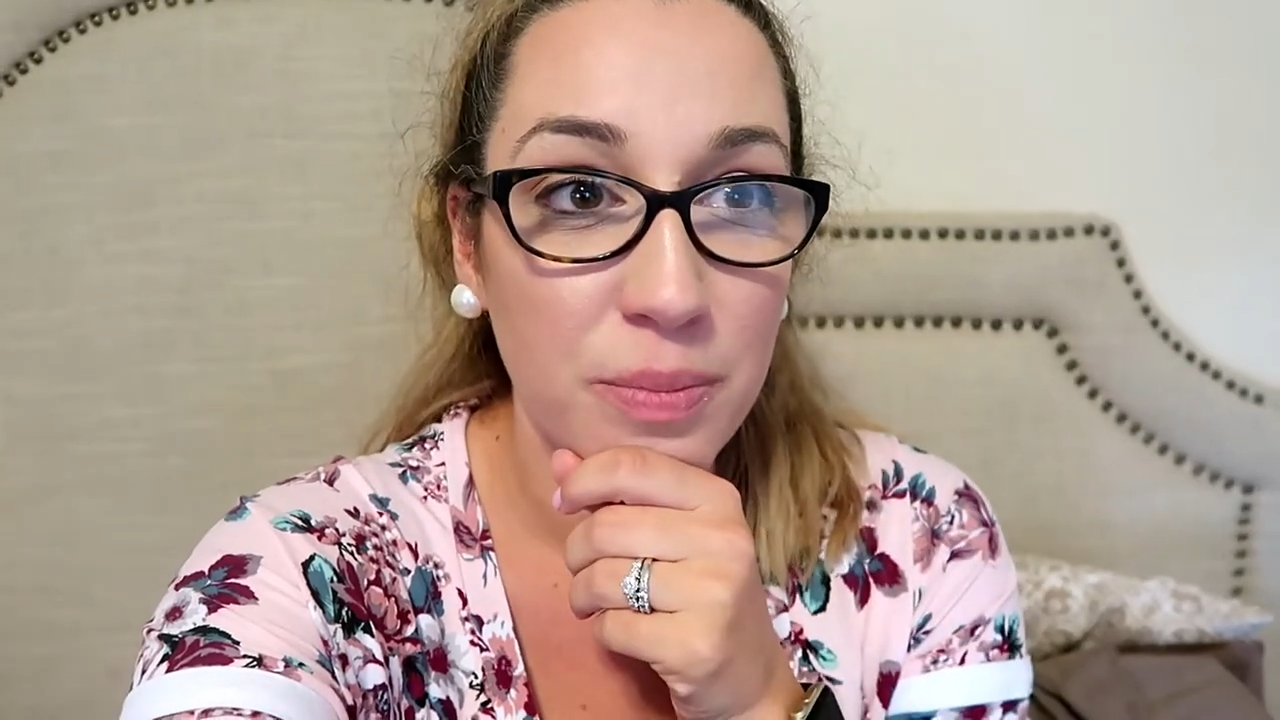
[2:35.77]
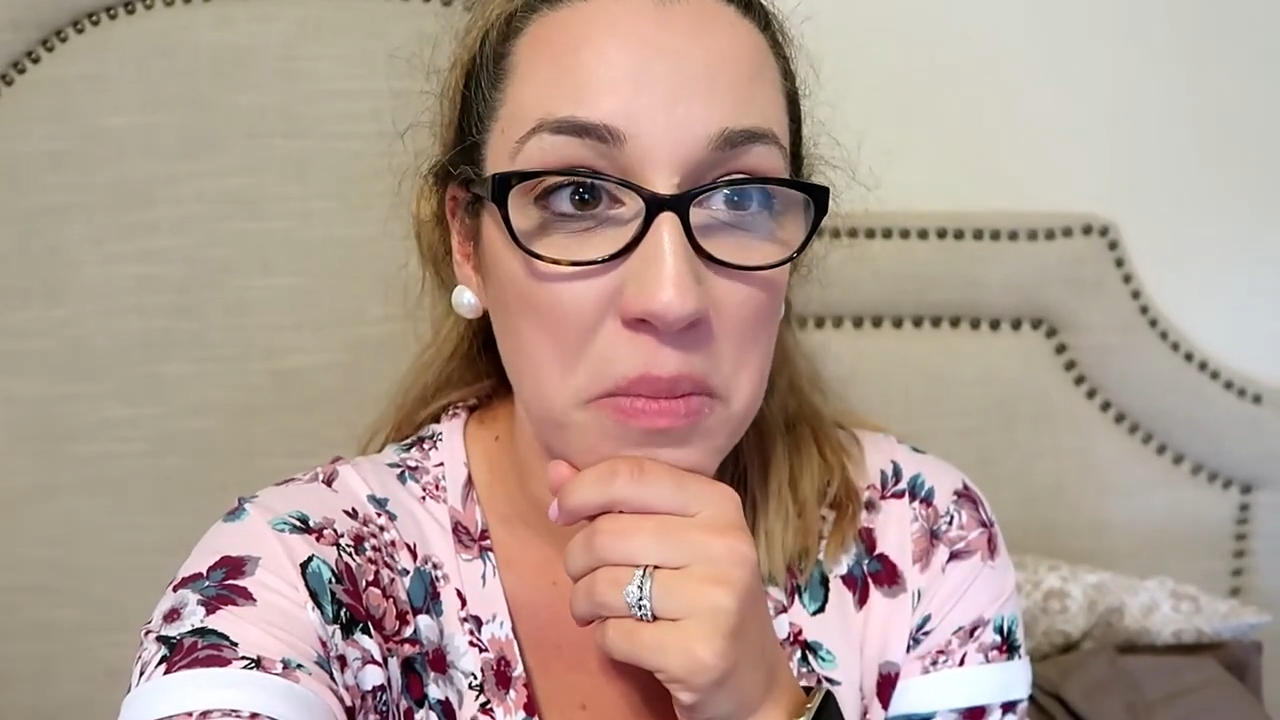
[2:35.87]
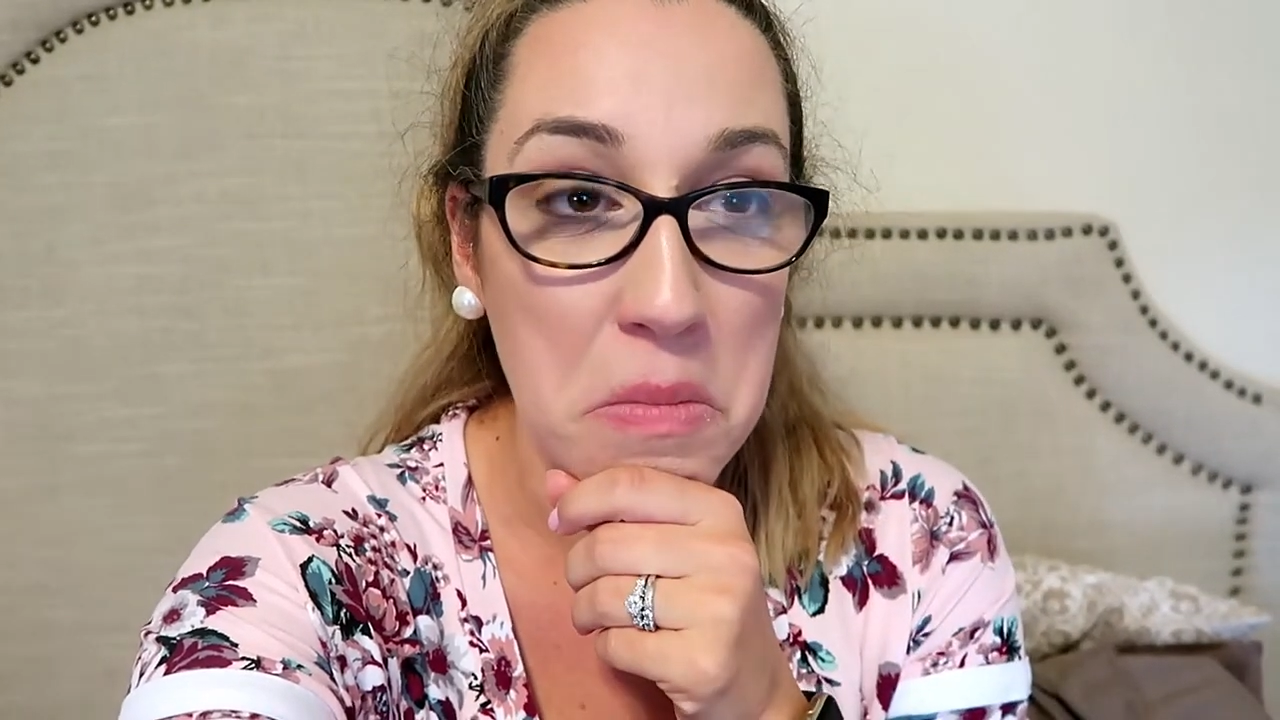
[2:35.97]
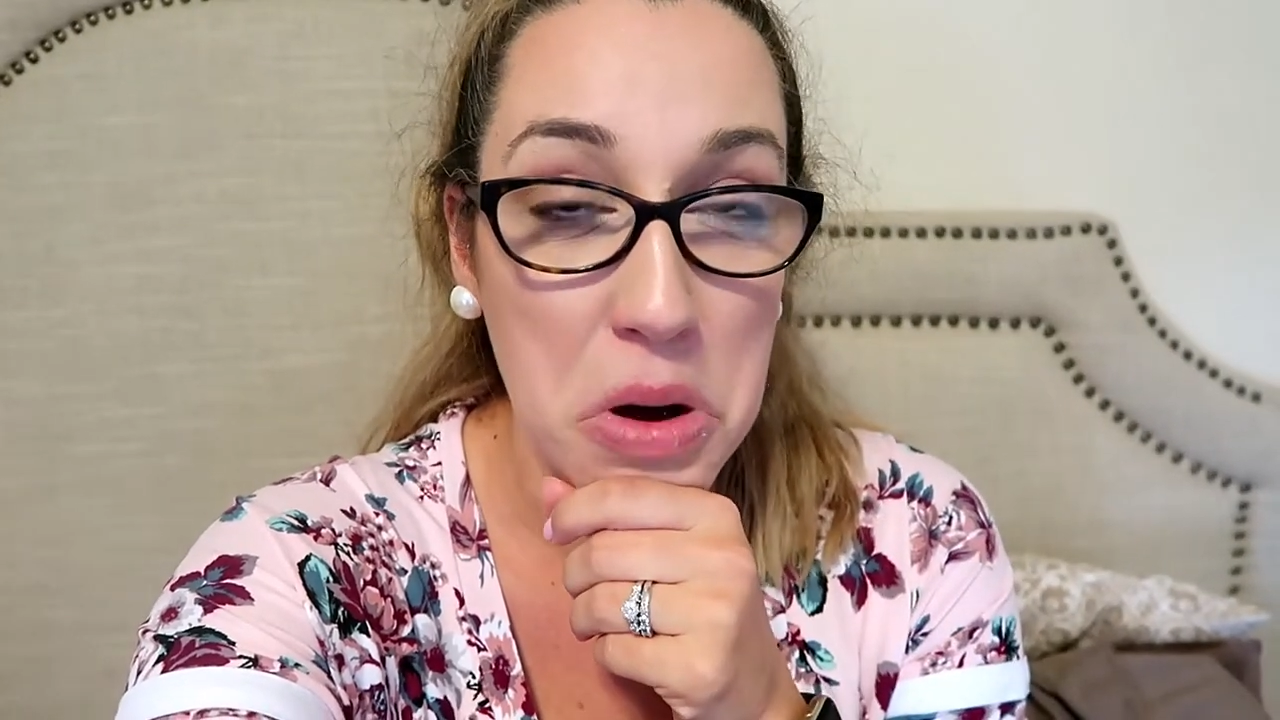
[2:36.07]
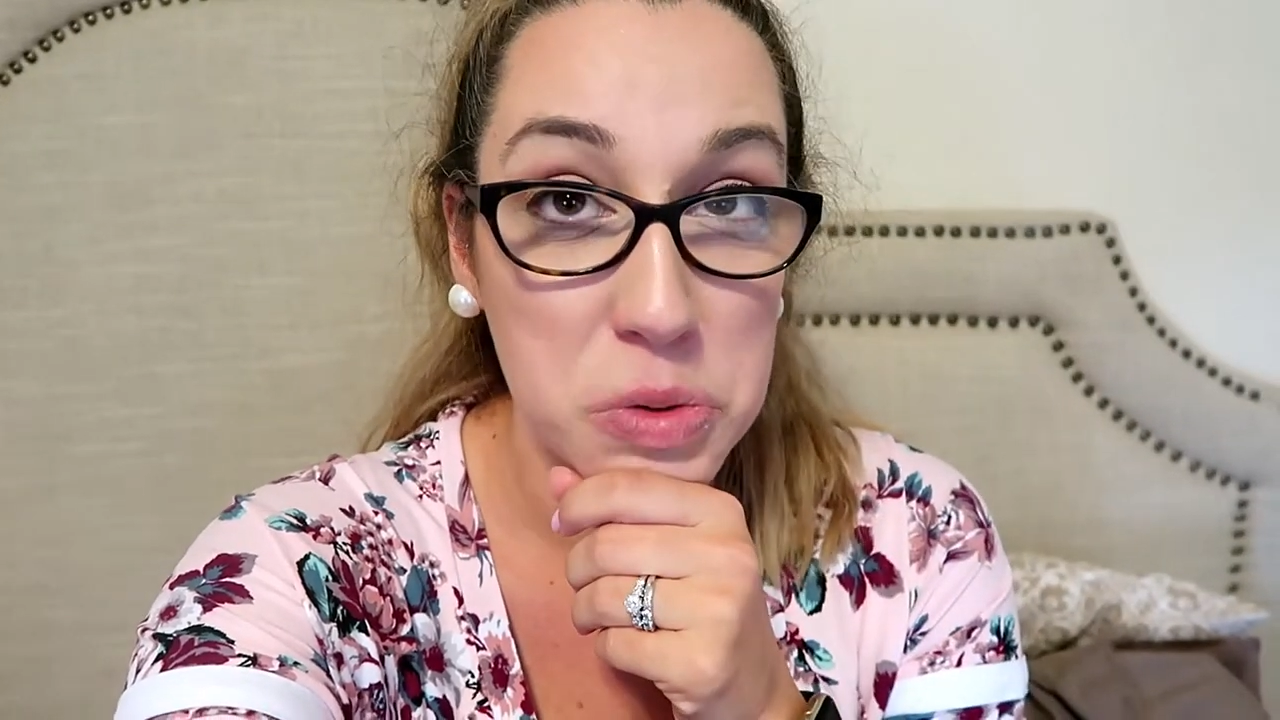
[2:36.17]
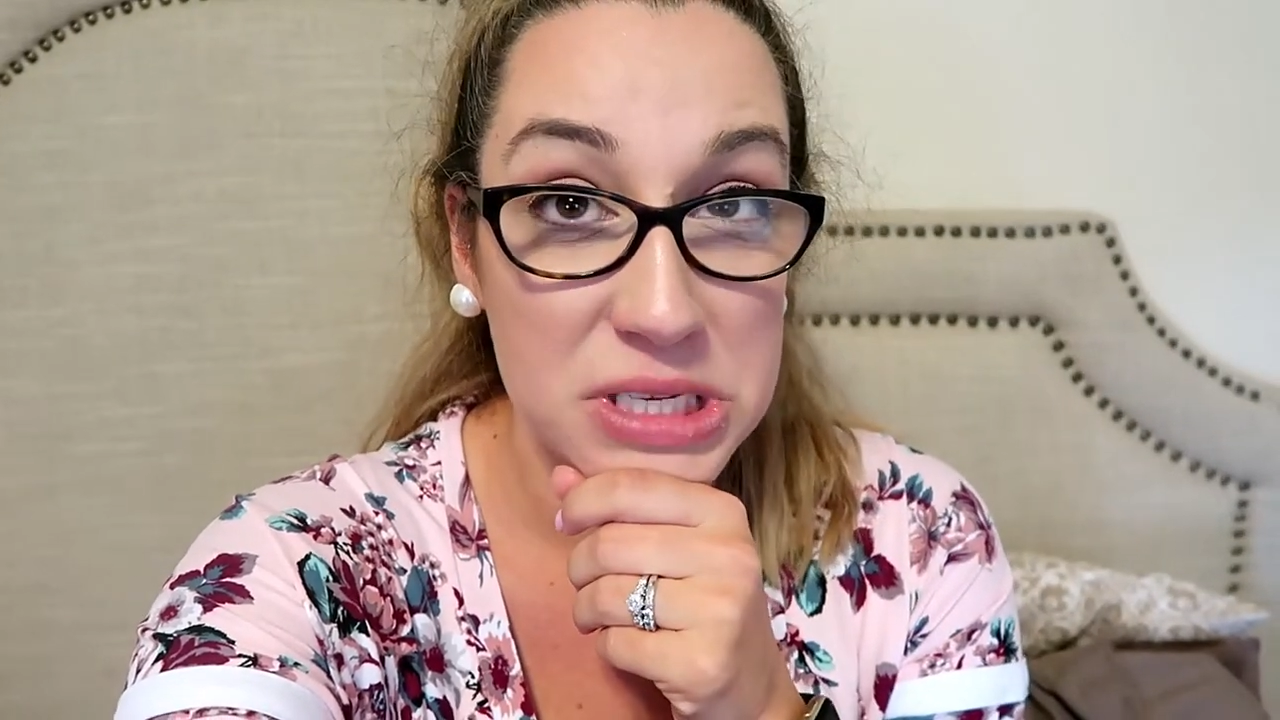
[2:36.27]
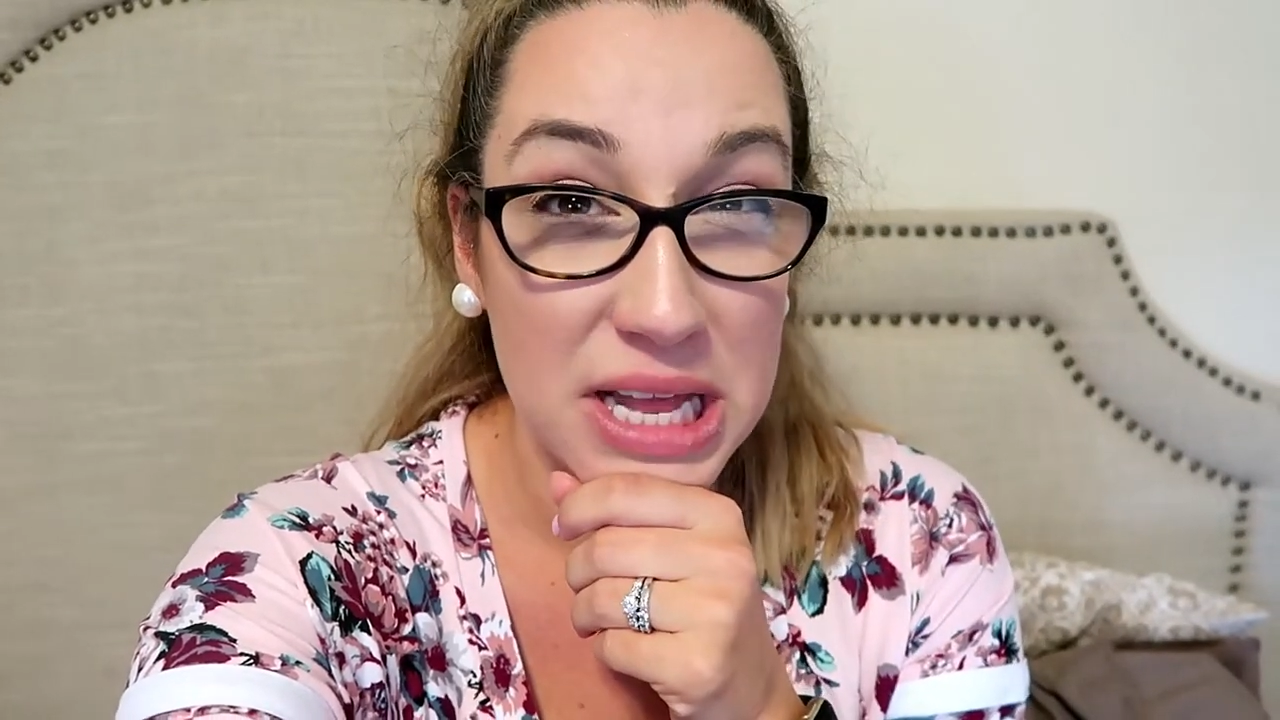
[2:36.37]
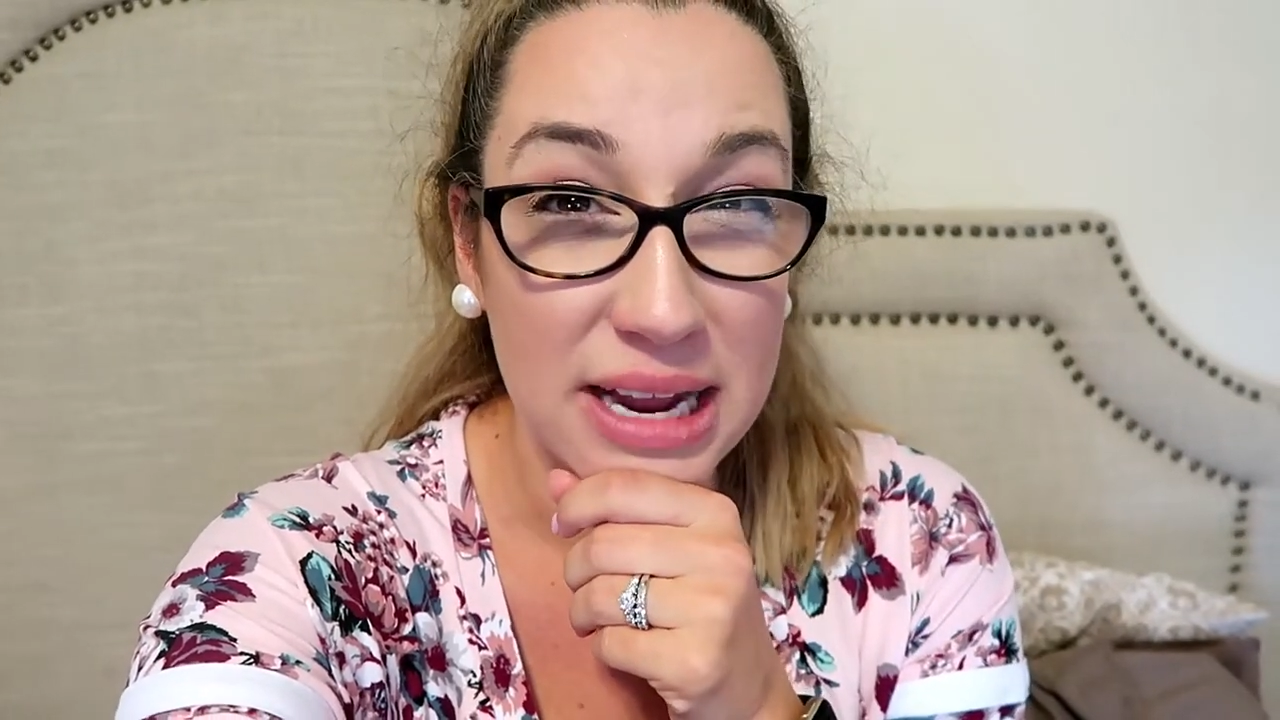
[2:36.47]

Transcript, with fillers: most